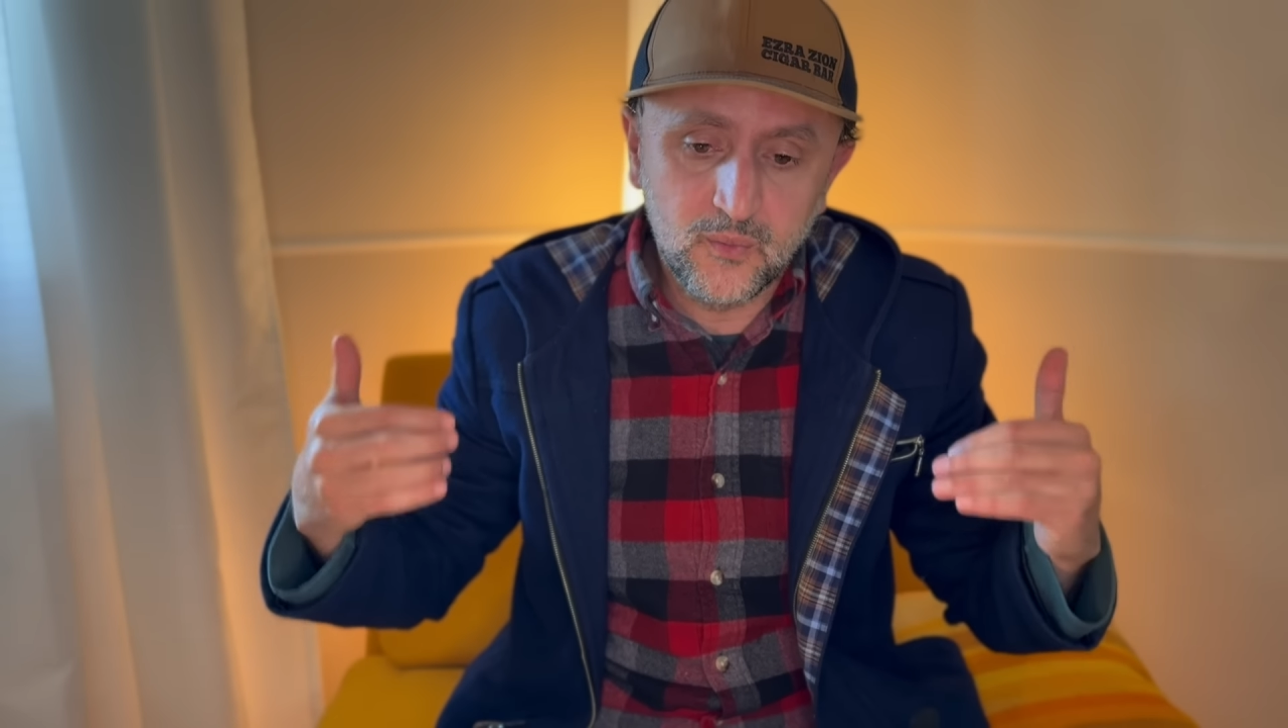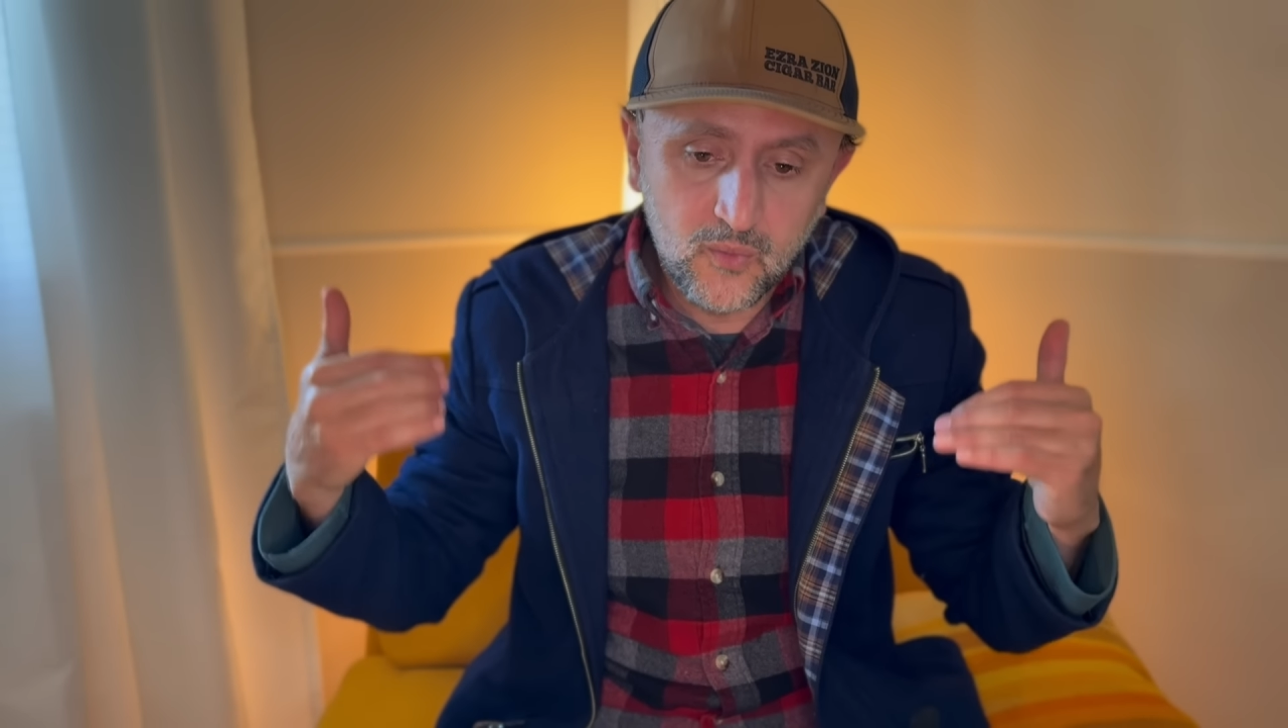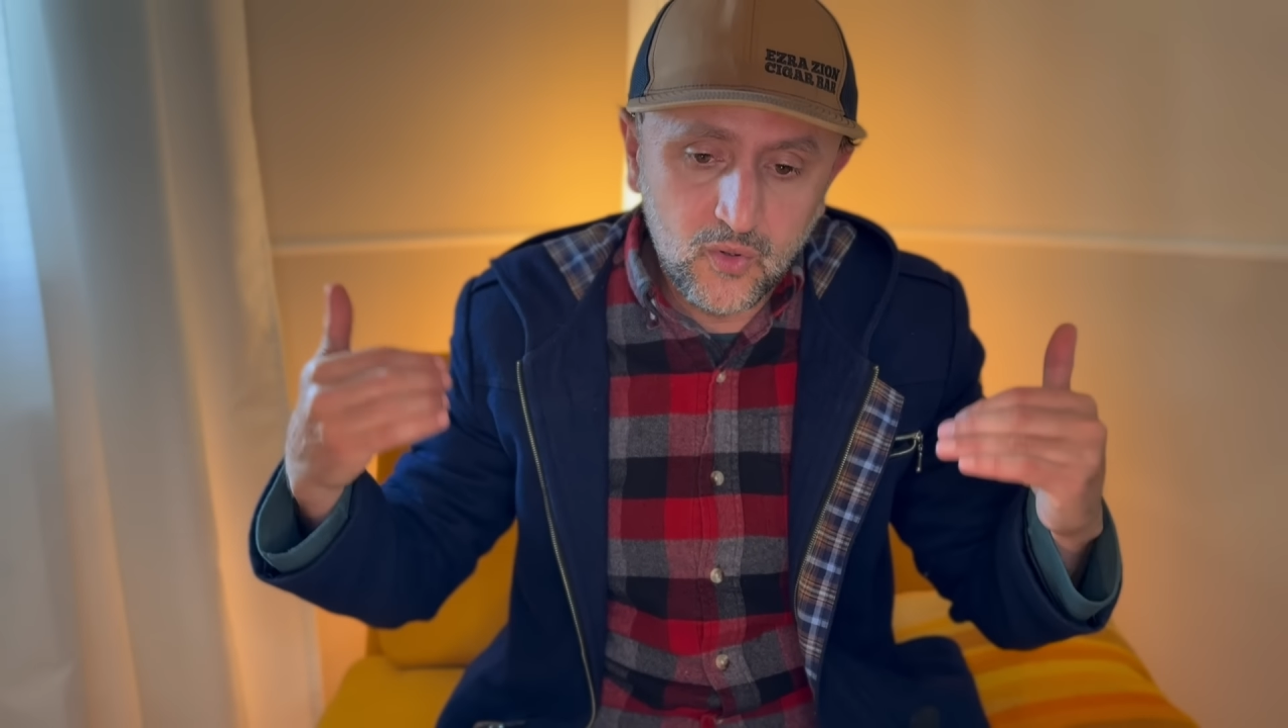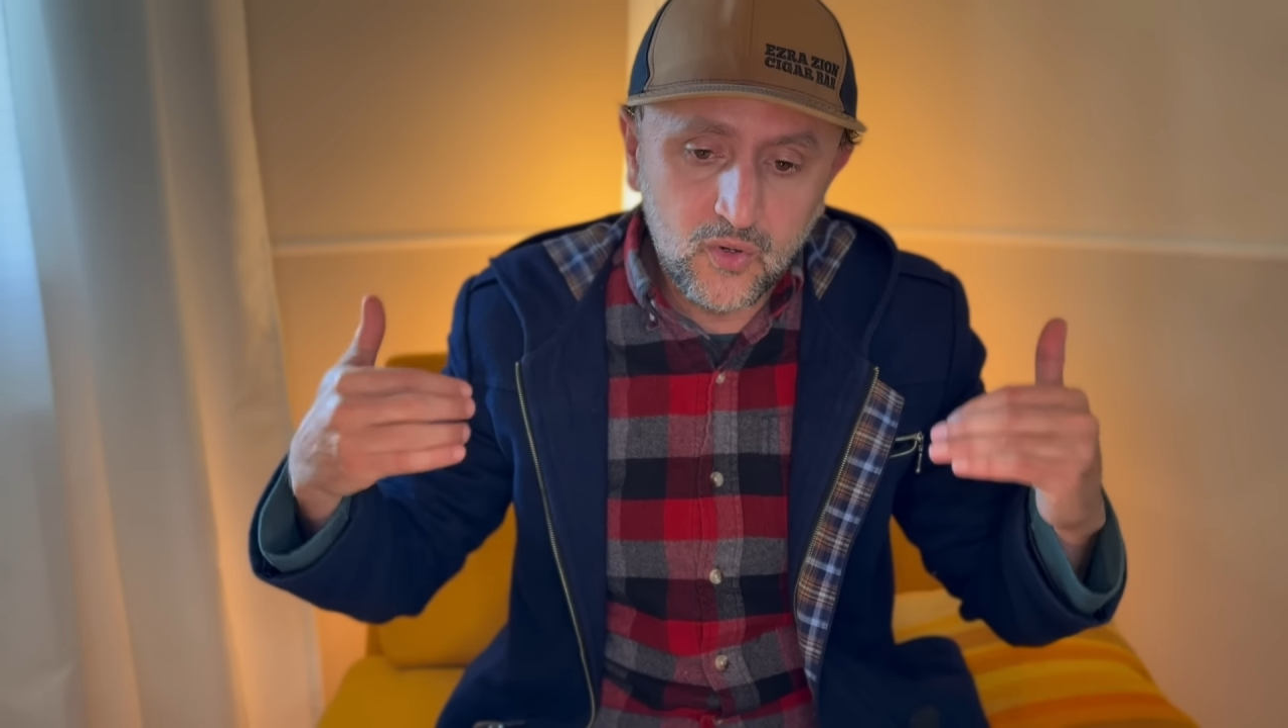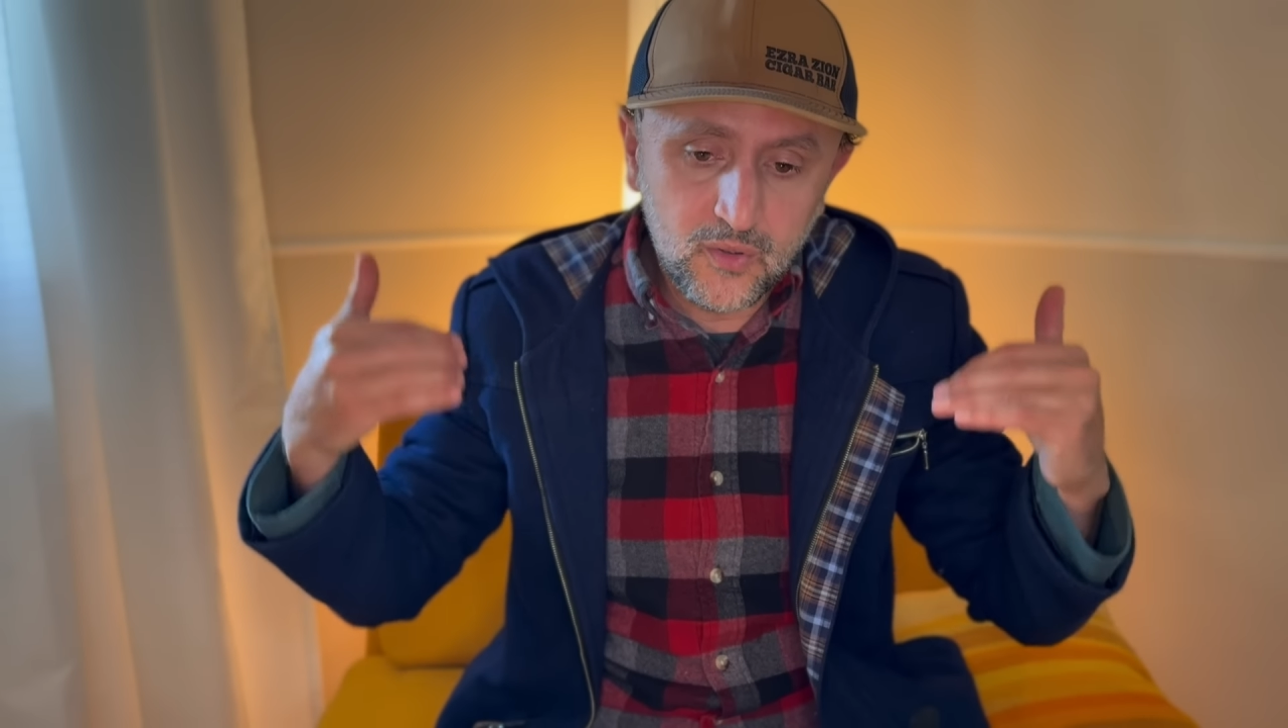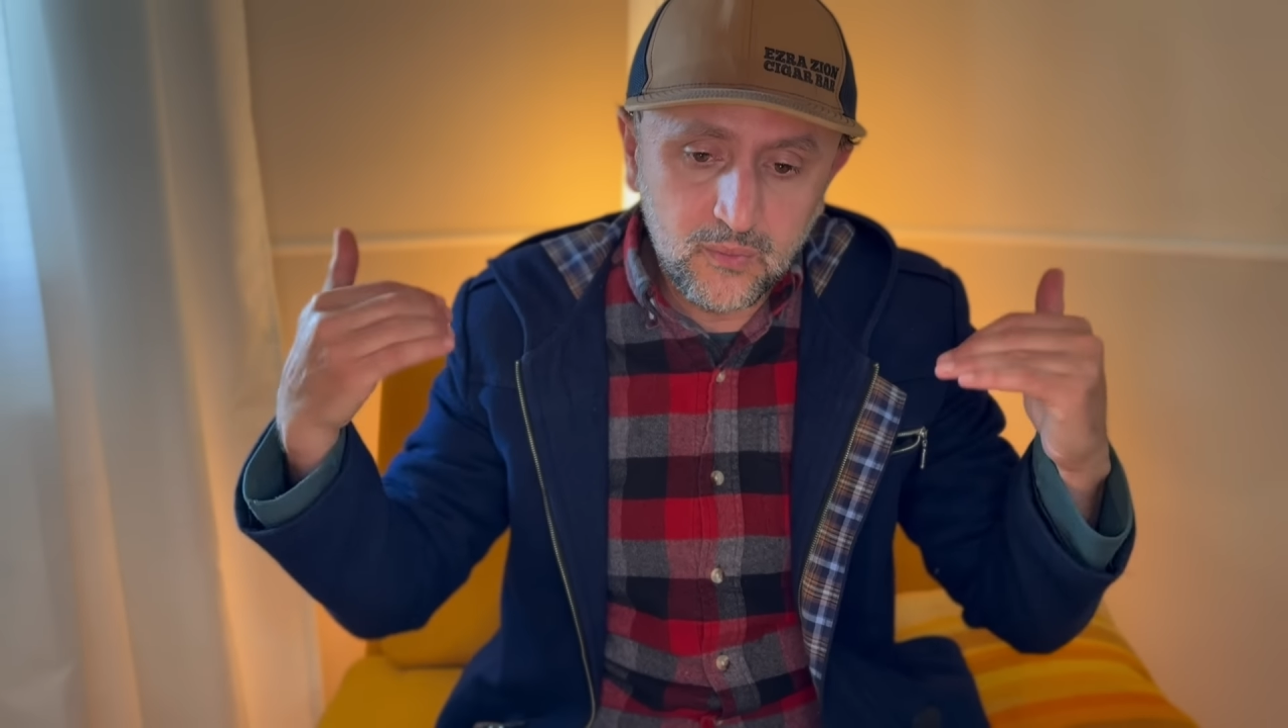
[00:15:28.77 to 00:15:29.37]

more